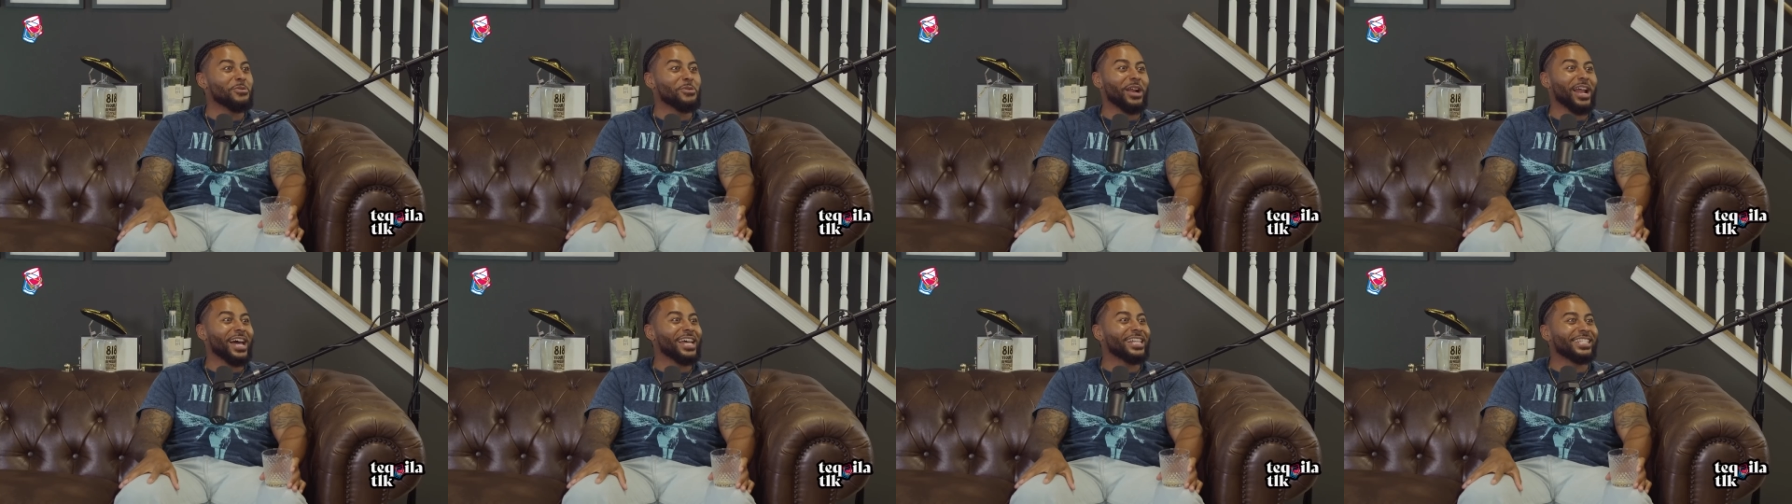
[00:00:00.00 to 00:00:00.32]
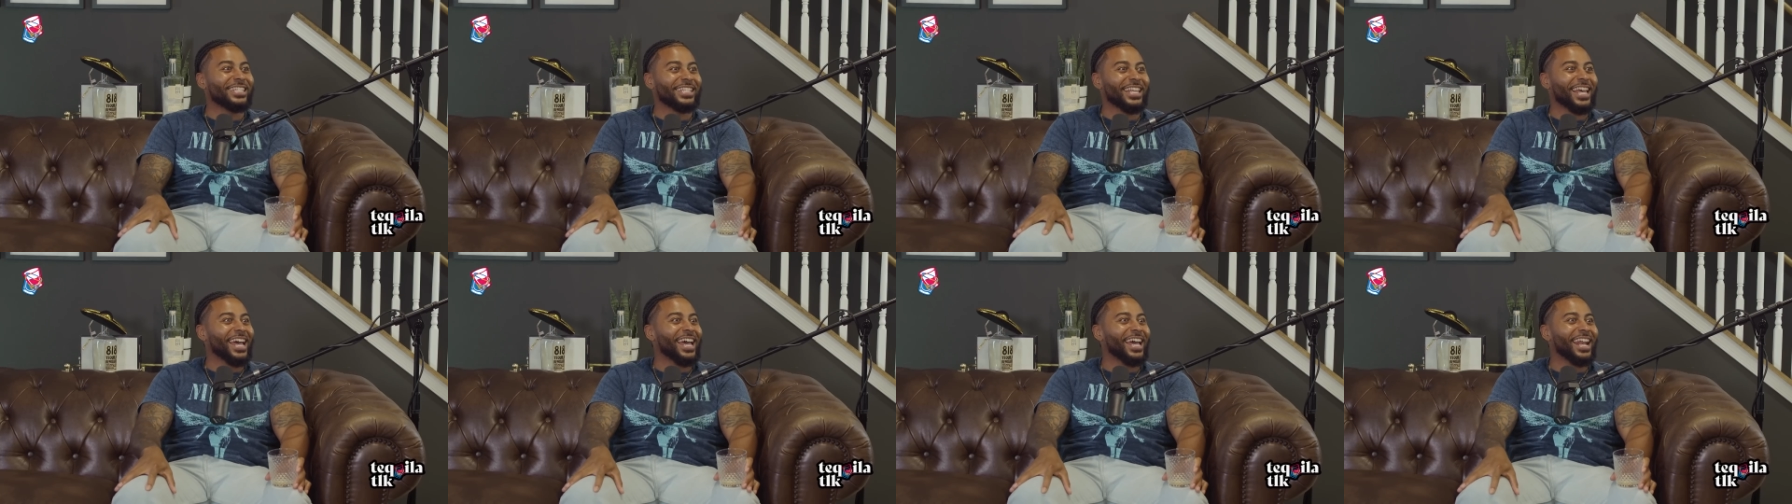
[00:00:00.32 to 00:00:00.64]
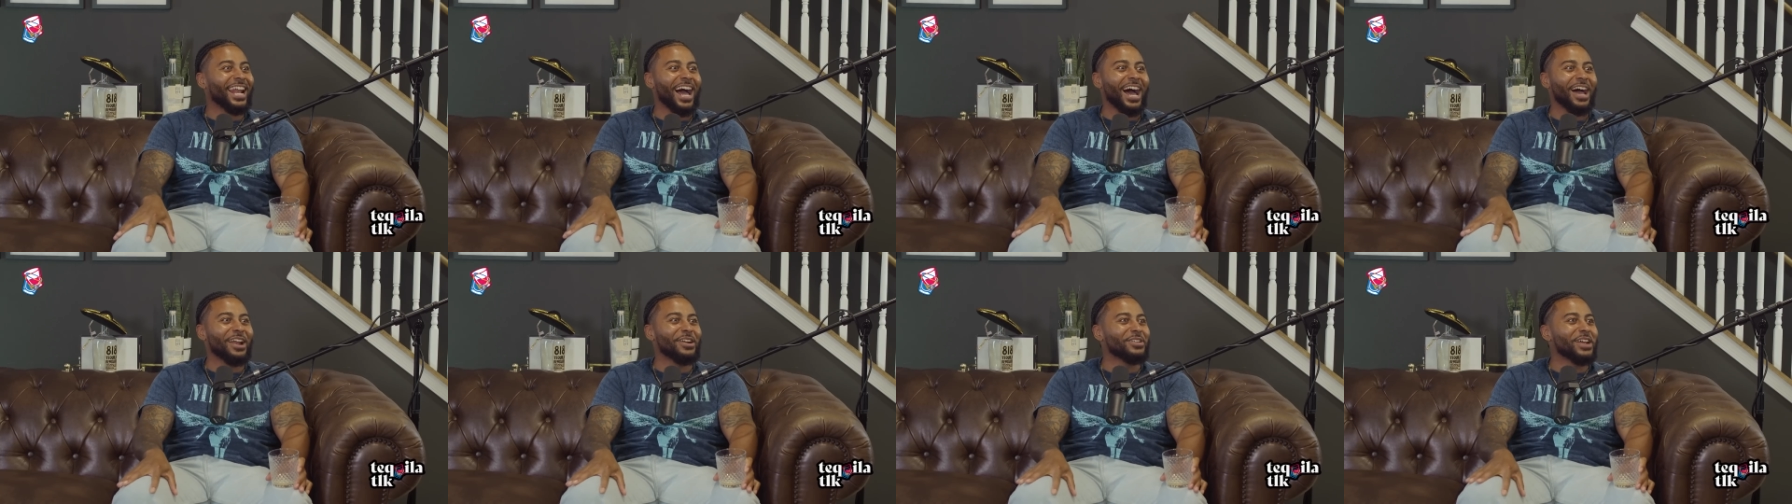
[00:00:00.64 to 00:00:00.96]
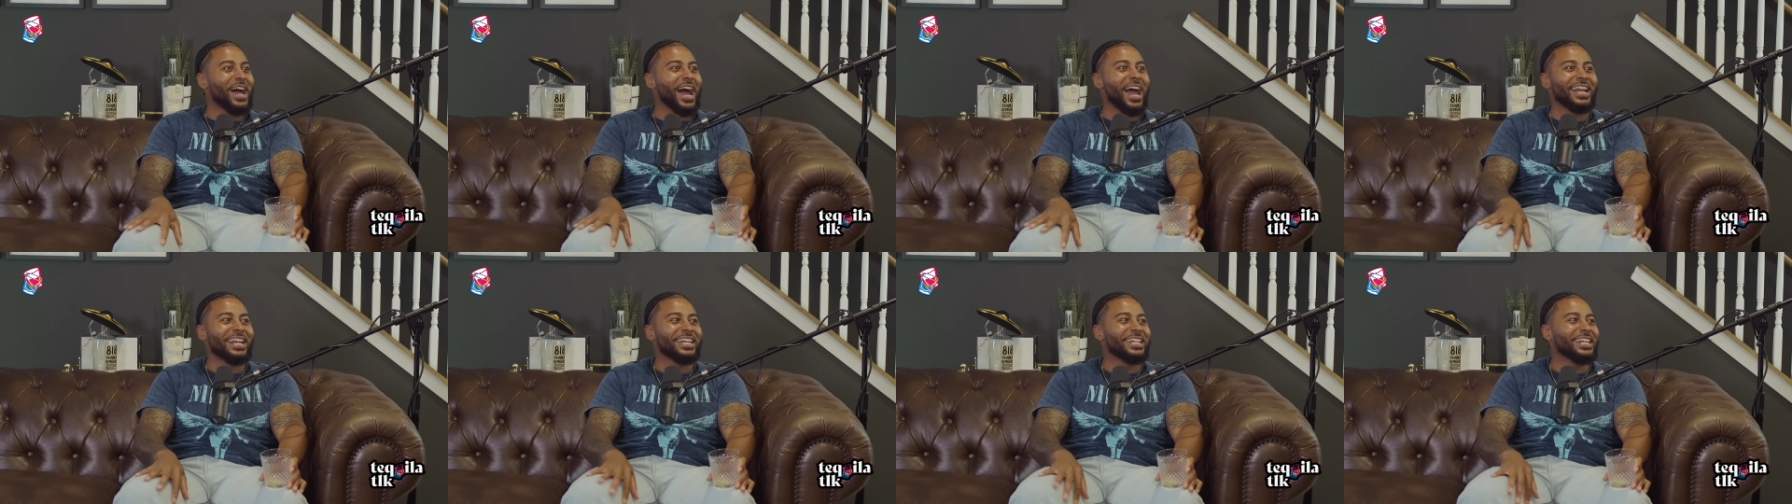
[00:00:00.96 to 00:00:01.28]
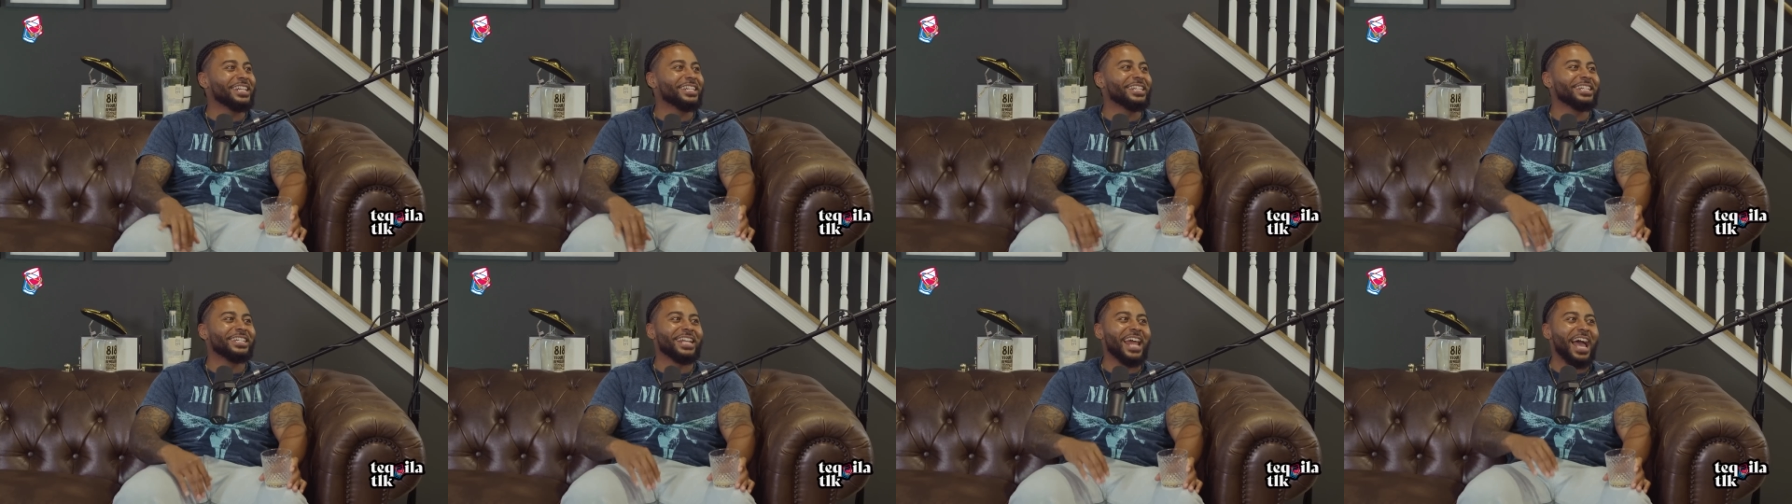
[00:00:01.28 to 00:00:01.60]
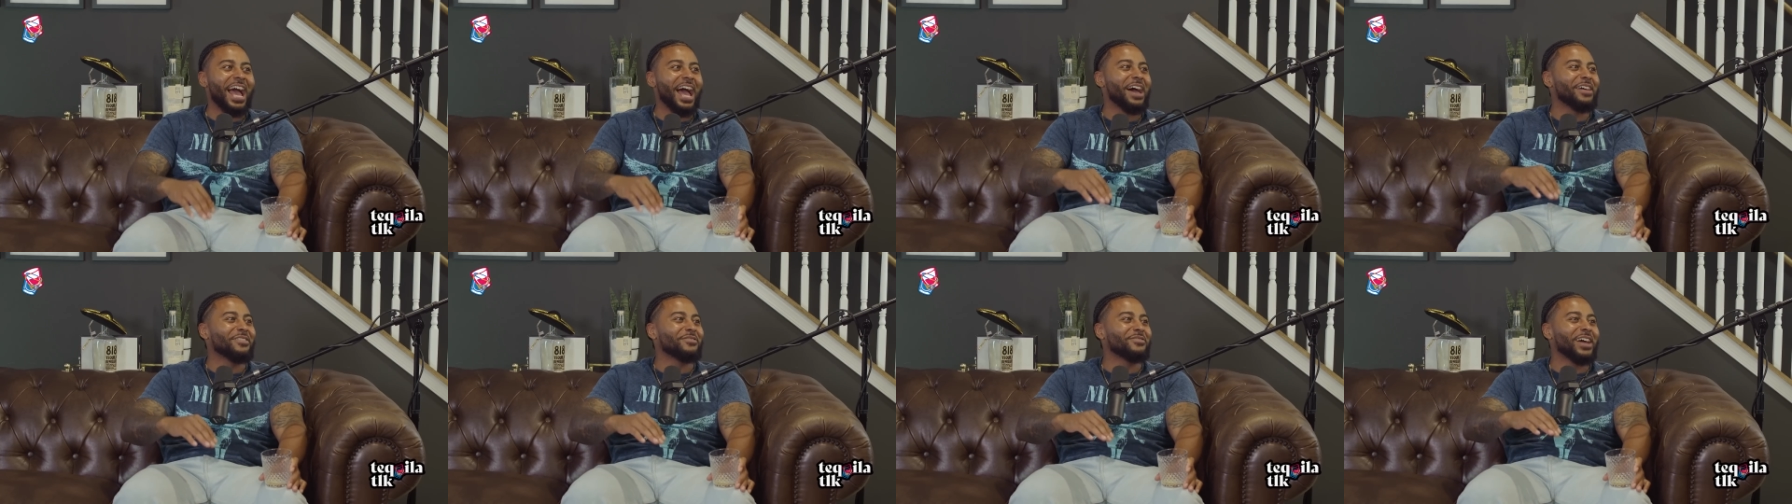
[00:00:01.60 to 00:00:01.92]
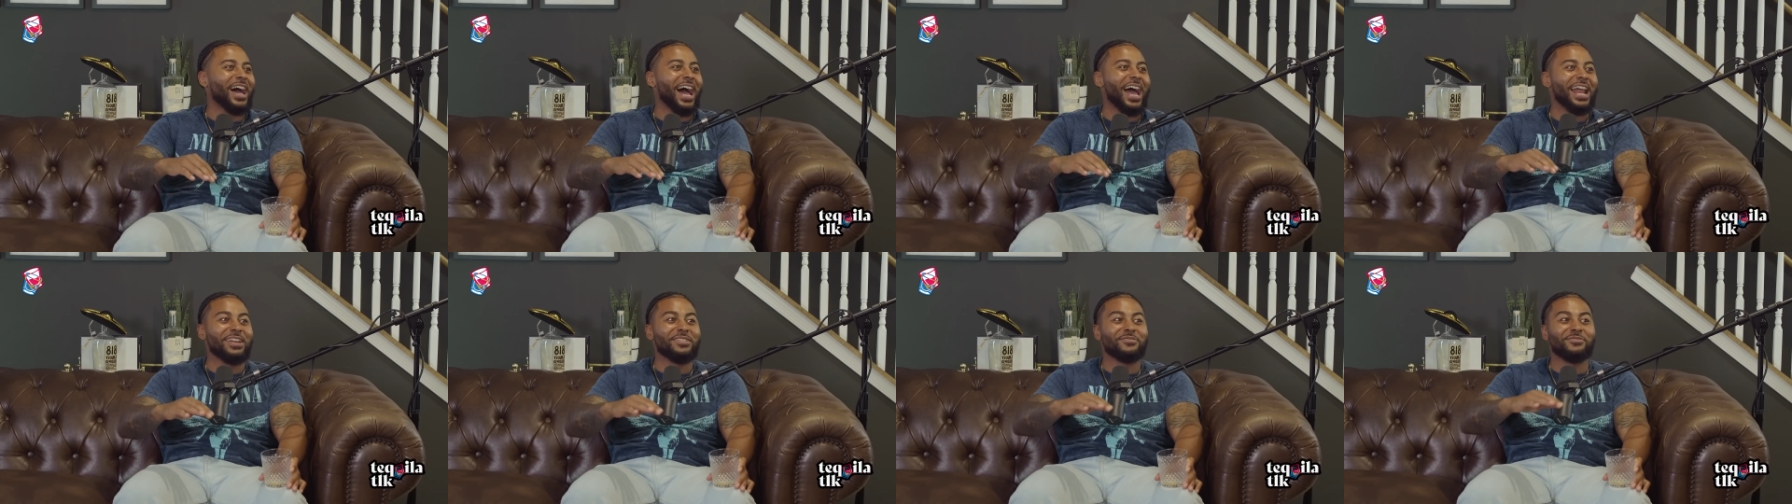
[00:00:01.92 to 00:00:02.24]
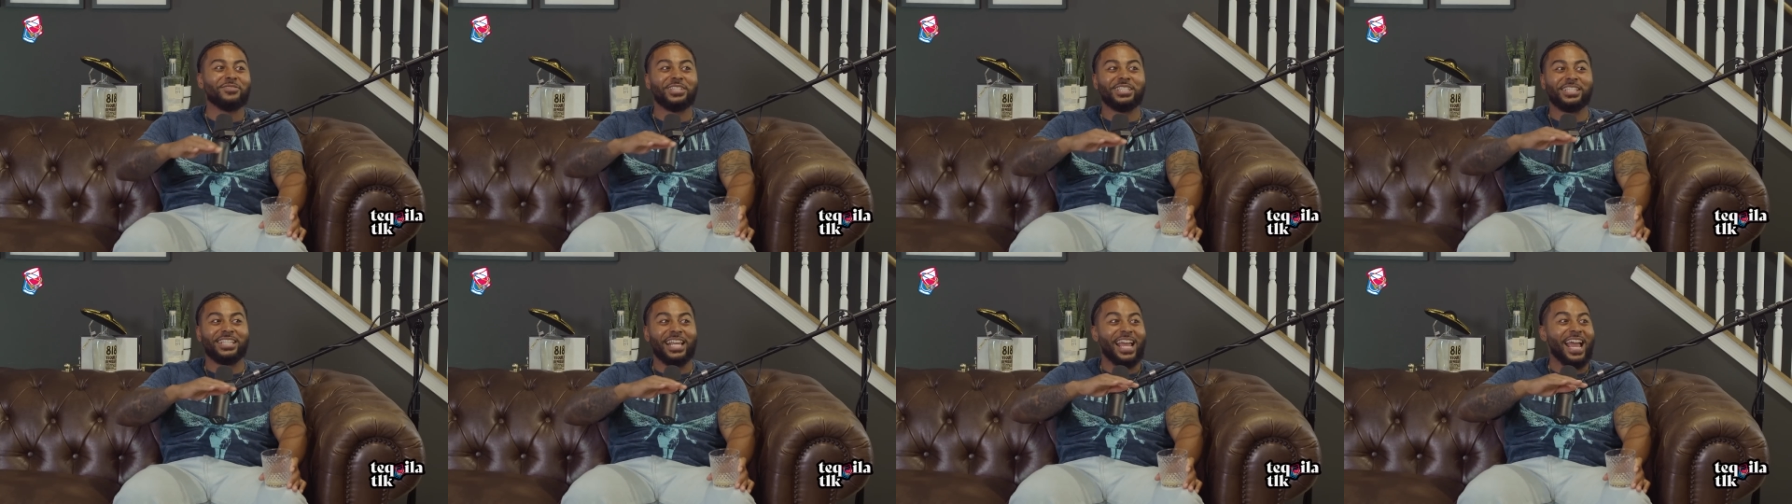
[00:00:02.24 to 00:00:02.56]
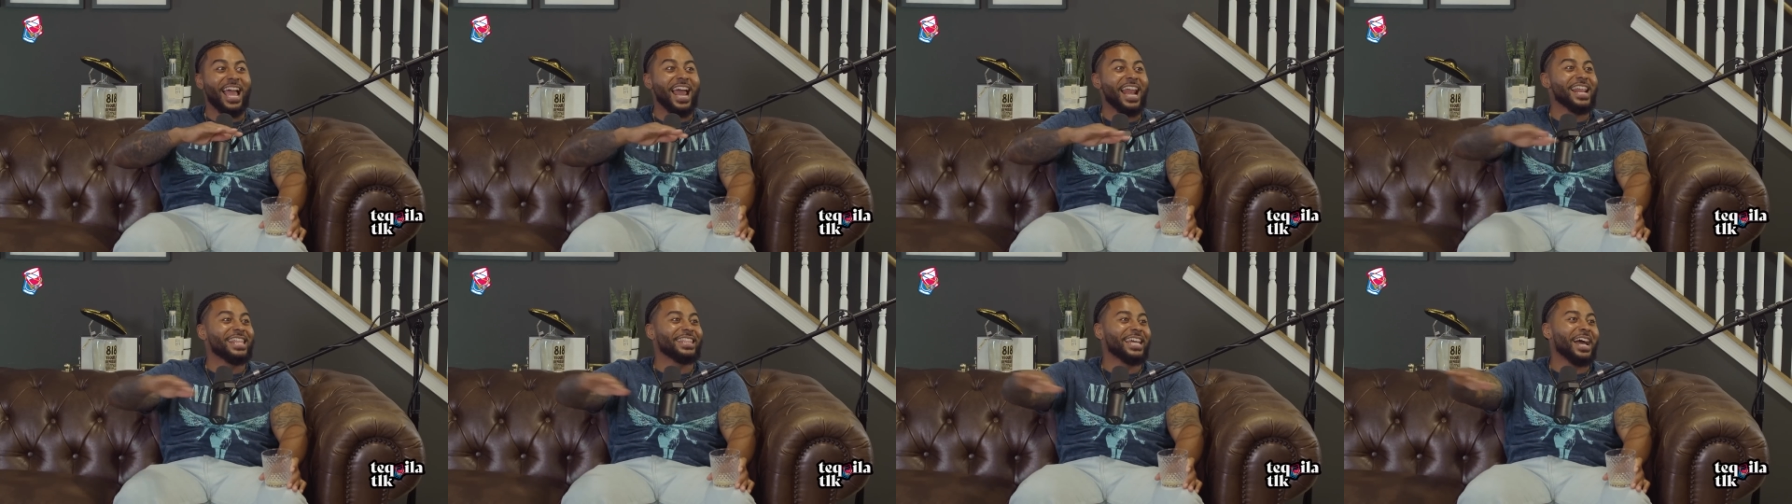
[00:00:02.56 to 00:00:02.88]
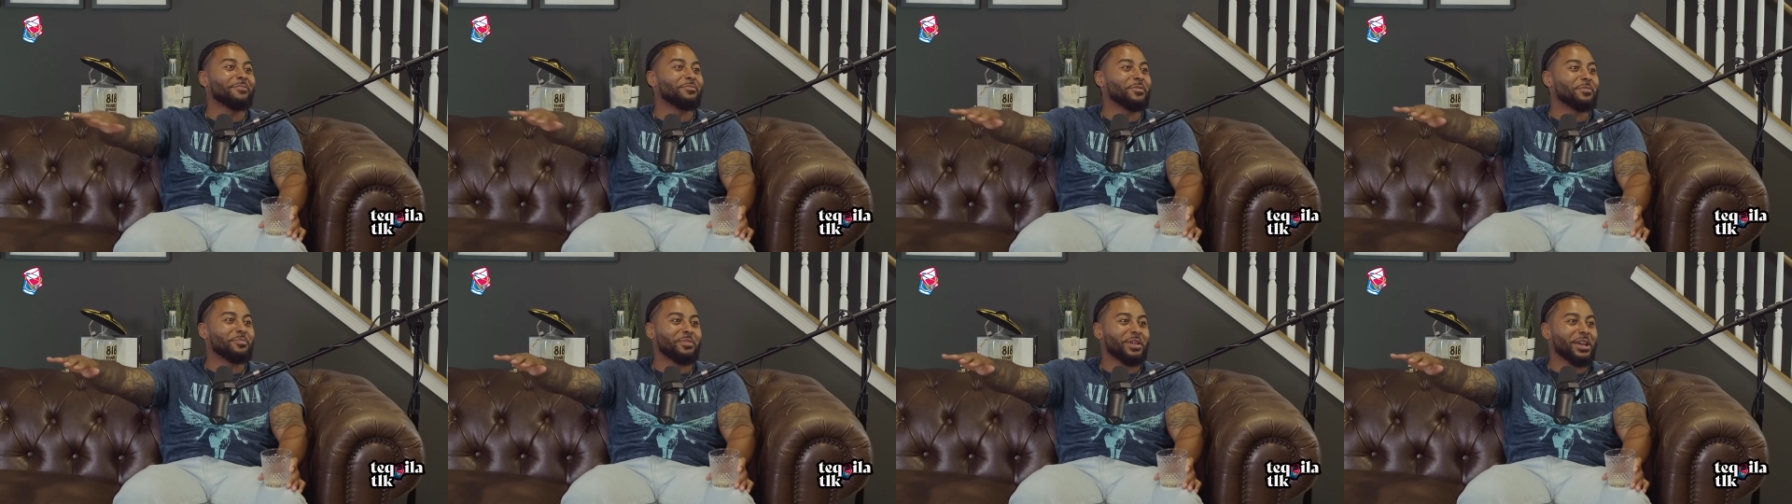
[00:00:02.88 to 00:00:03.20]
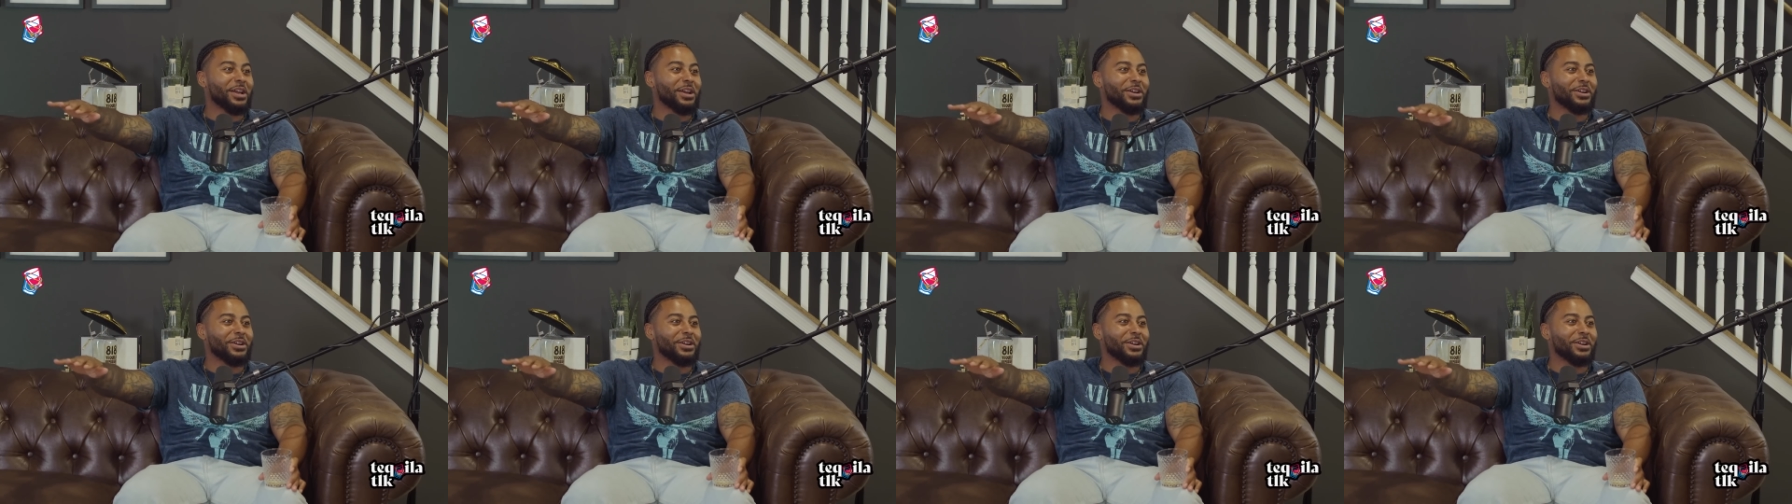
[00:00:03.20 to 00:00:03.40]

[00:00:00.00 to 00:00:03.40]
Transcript: what I said. I didn't say anything I prepared.